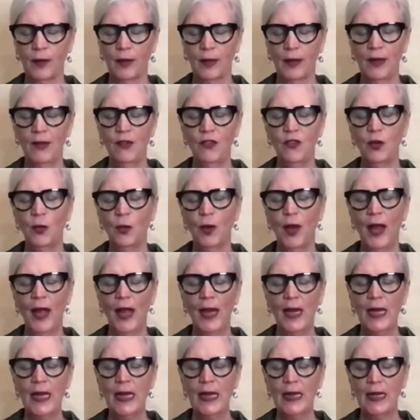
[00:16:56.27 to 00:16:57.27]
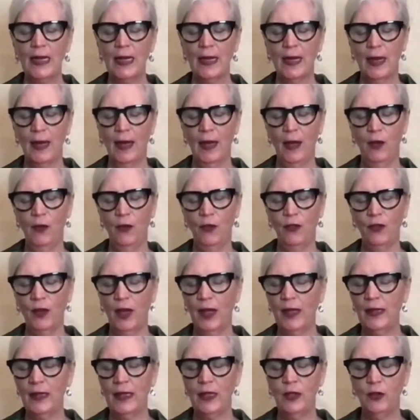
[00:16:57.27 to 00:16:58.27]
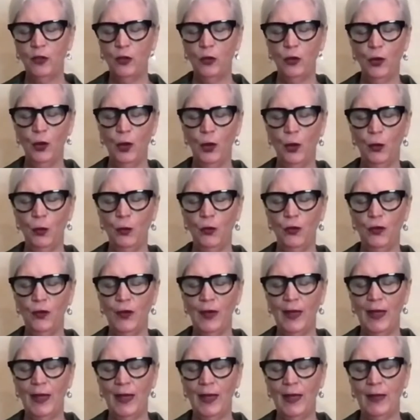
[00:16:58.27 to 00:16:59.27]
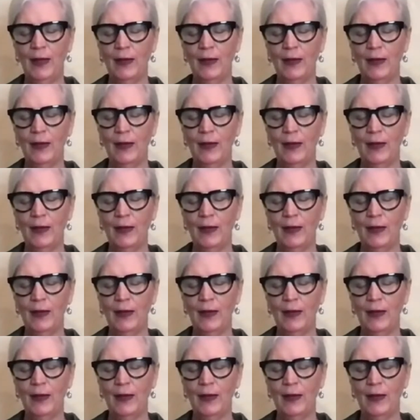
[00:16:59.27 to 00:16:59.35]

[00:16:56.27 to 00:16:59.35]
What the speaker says: Is there anything else I need to know today?